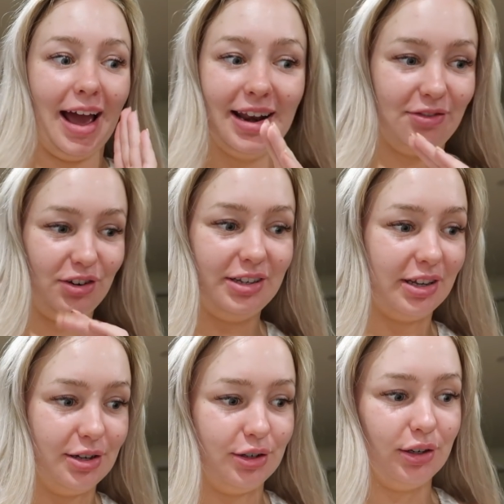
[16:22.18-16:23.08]
Every
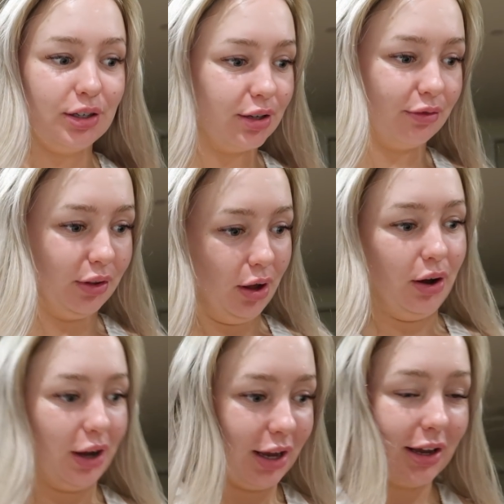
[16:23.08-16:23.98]
intention to
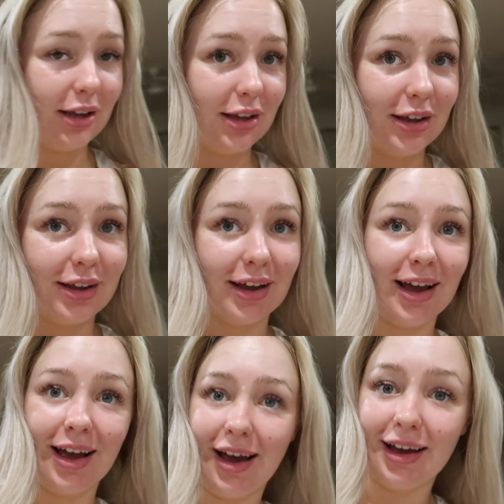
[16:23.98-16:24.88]
vlog
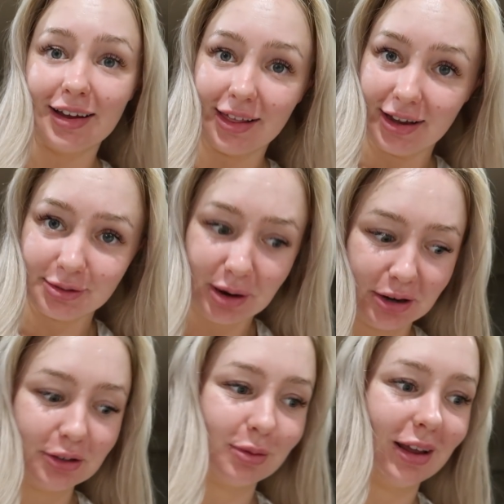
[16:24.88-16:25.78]
at Clay's
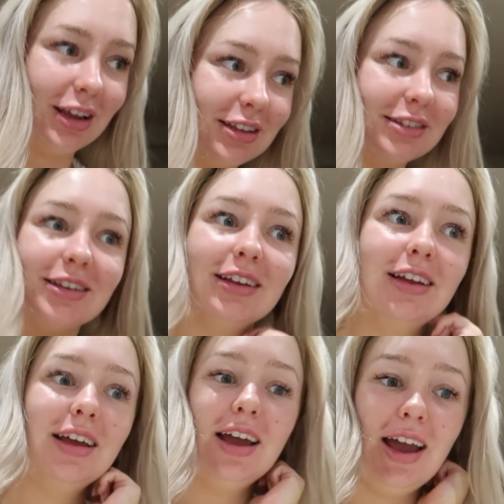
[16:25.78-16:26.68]
parents' place,
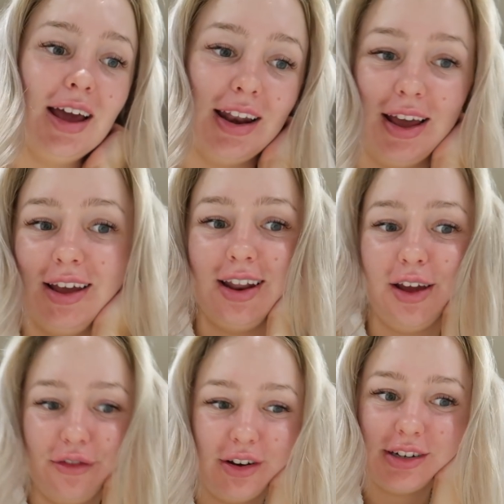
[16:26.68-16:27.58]
and I had
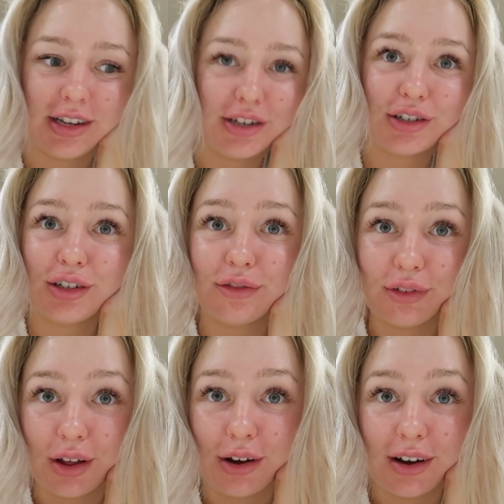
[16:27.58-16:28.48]
every intention to
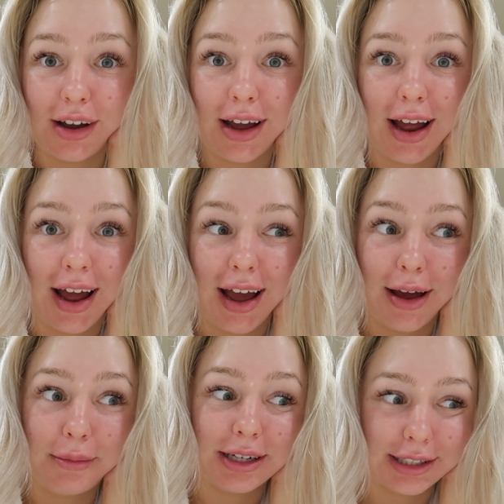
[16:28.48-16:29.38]
vlog
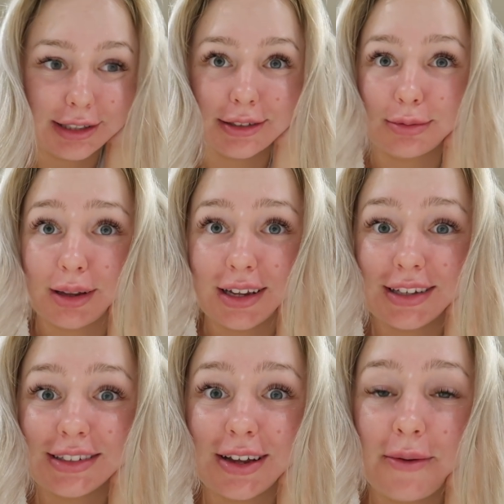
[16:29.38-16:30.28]
at my sister's
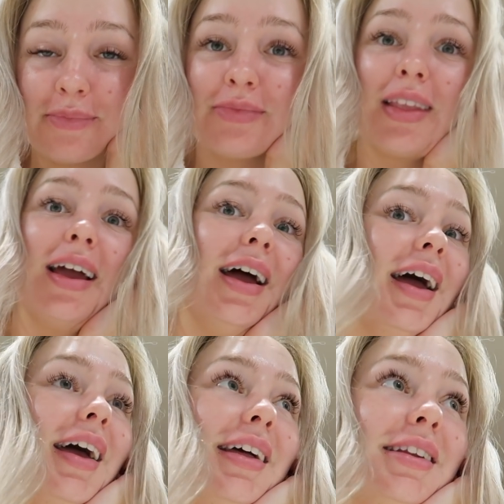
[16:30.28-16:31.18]
place,
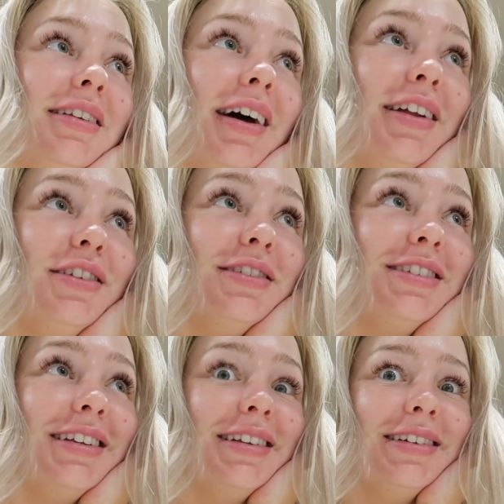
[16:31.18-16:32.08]
and I
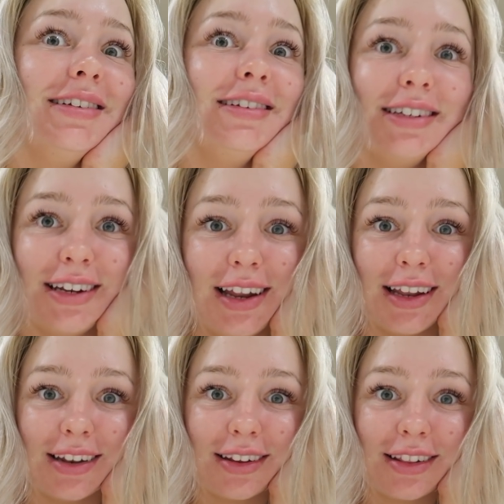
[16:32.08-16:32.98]
just
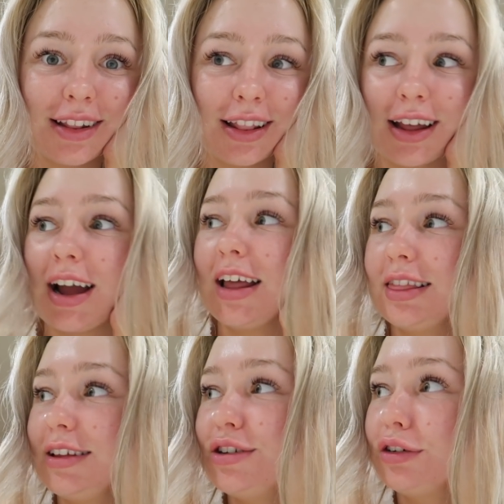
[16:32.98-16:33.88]
didn't. Like, I
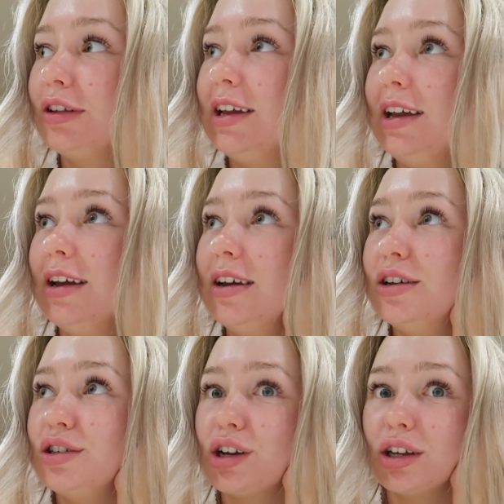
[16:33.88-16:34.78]
literally
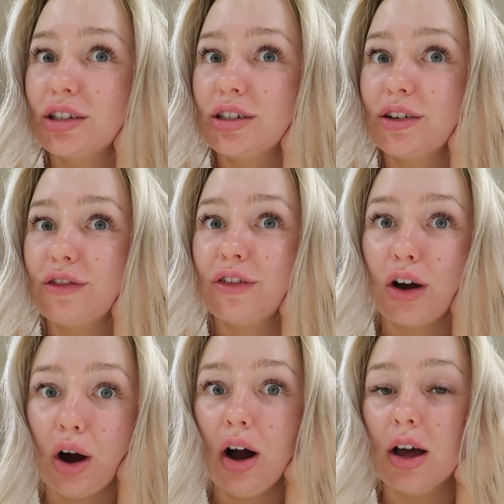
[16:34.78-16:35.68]
just
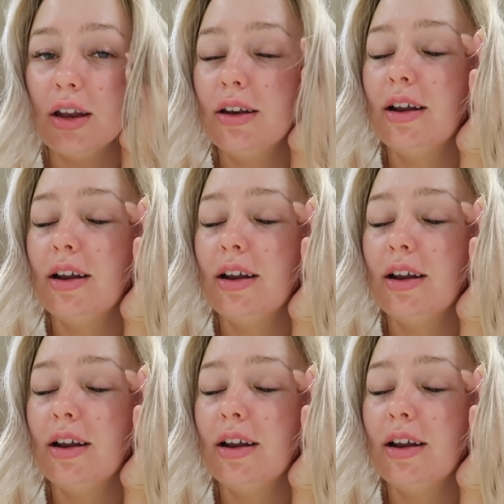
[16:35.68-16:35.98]
forgot.